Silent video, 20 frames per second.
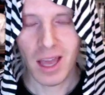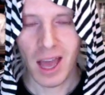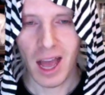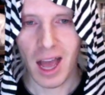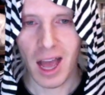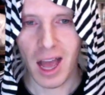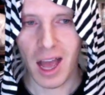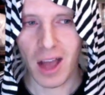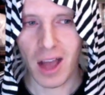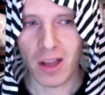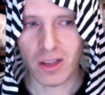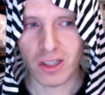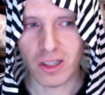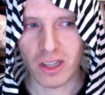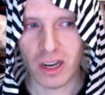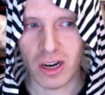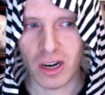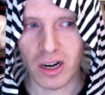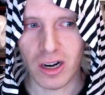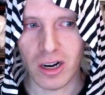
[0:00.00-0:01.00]
I'll
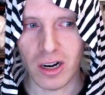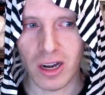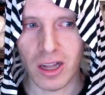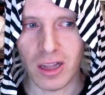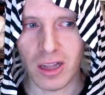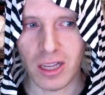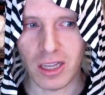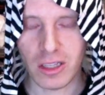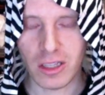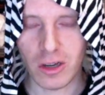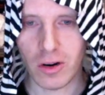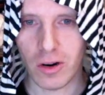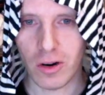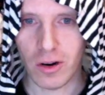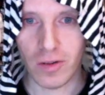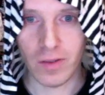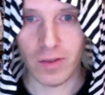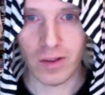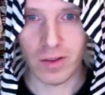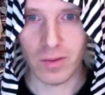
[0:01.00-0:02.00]
share a link to
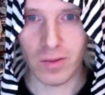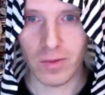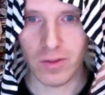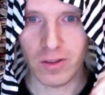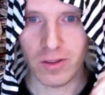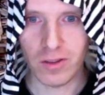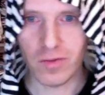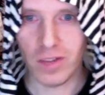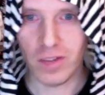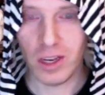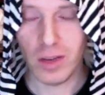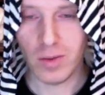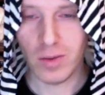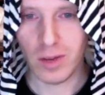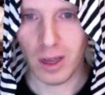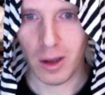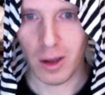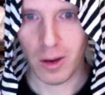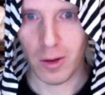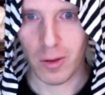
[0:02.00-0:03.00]
her video
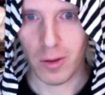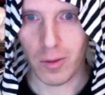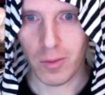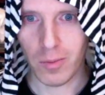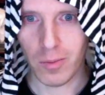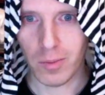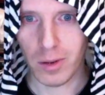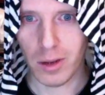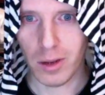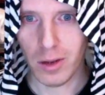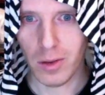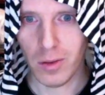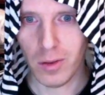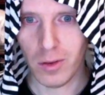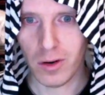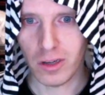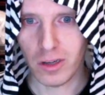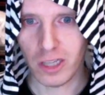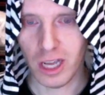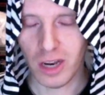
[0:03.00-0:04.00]
down below,
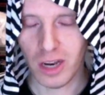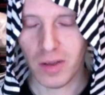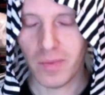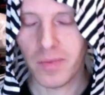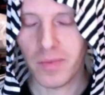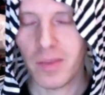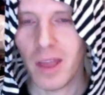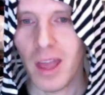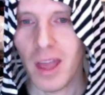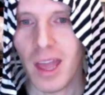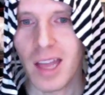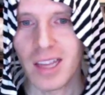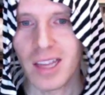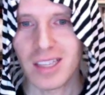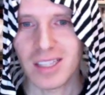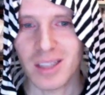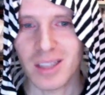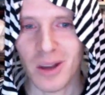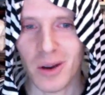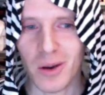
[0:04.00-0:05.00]
her channel.
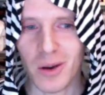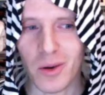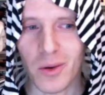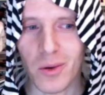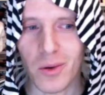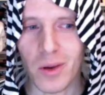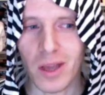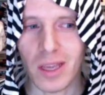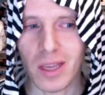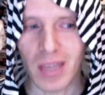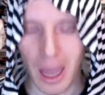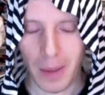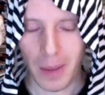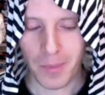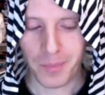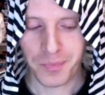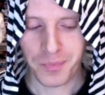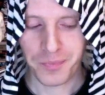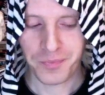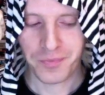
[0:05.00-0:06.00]
So yeah,
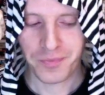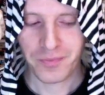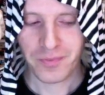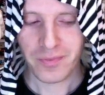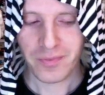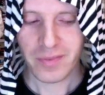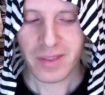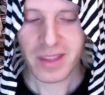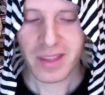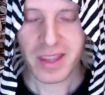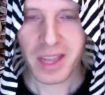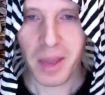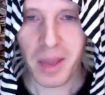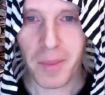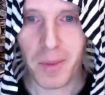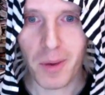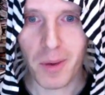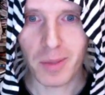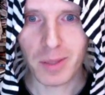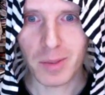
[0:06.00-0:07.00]

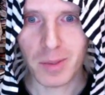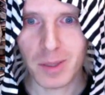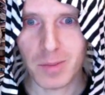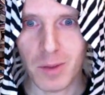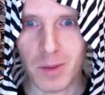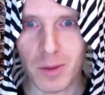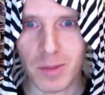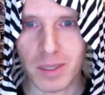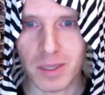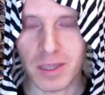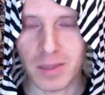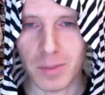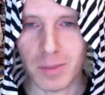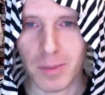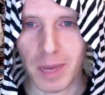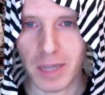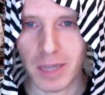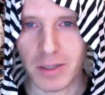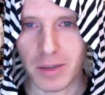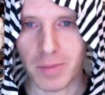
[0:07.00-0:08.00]
moments plus moments is
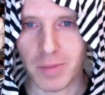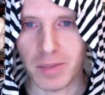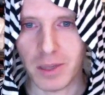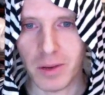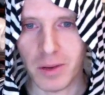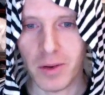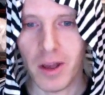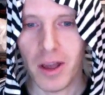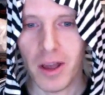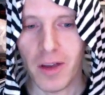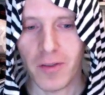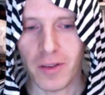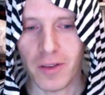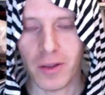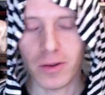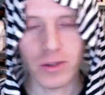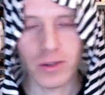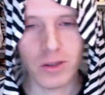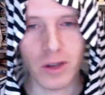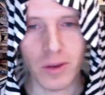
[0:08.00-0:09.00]
momentum. So for
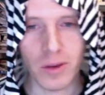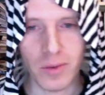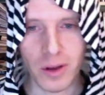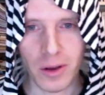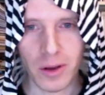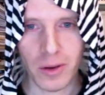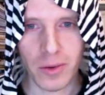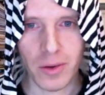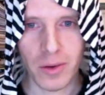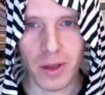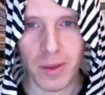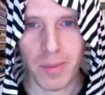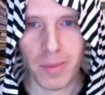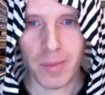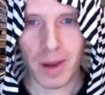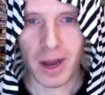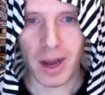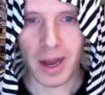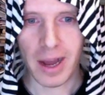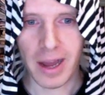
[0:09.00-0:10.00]
those who don't know,
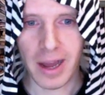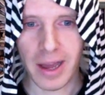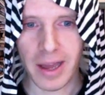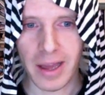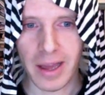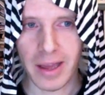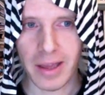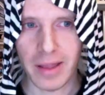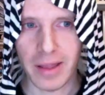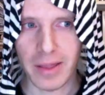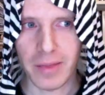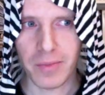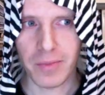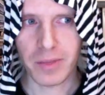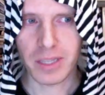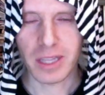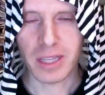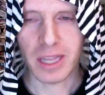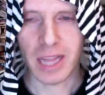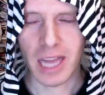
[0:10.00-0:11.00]
was
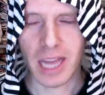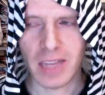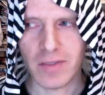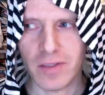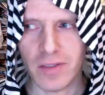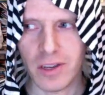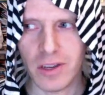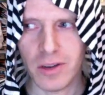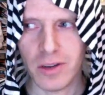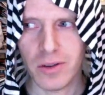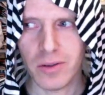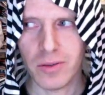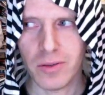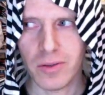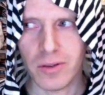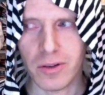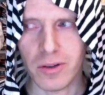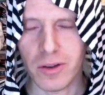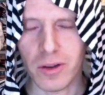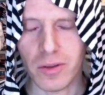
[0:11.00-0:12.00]
it the last video
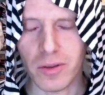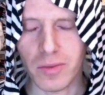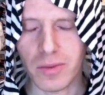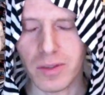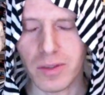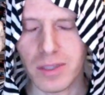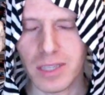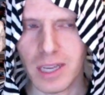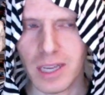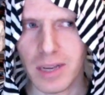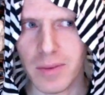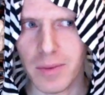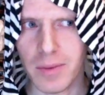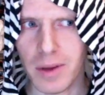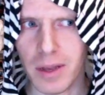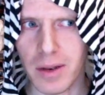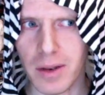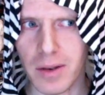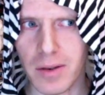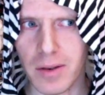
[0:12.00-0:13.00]
or no, second
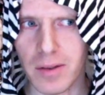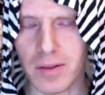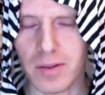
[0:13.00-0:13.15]
one?